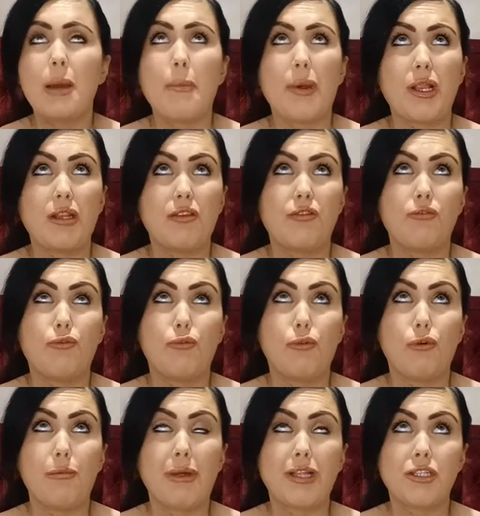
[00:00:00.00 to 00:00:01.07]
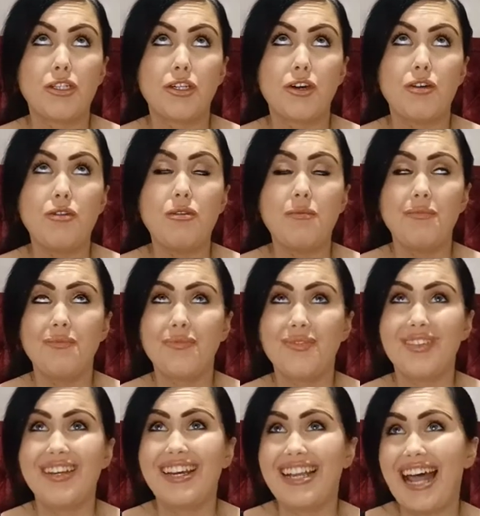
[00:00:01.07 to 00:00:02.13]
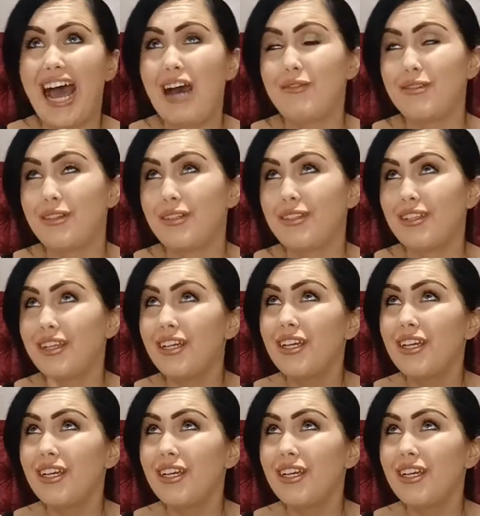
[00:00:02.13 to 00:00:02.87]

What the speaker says: about 4 months ago. And I haven't